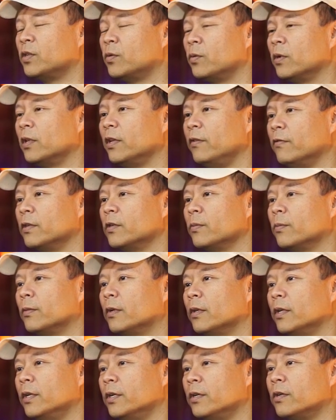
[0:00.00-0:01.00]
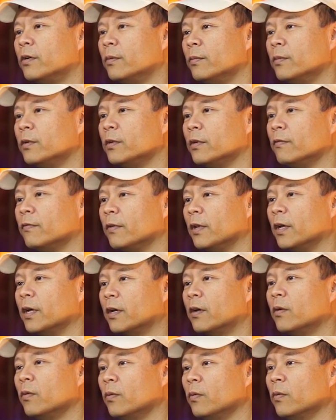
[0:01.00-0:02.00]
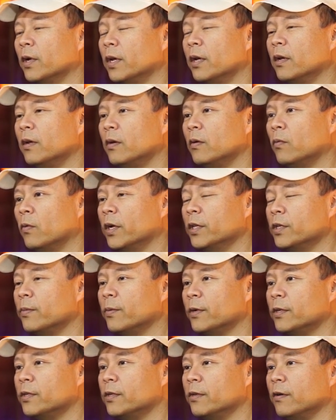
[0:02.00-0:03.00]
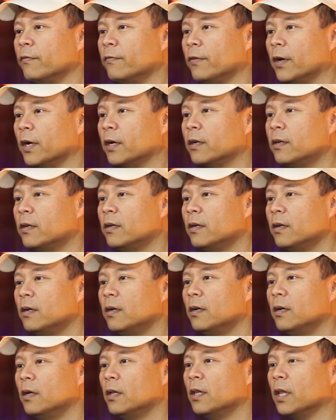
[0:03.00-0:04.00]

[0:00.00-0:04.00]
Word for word: that's really visible in terms of like what winds up as the effect. Yeah.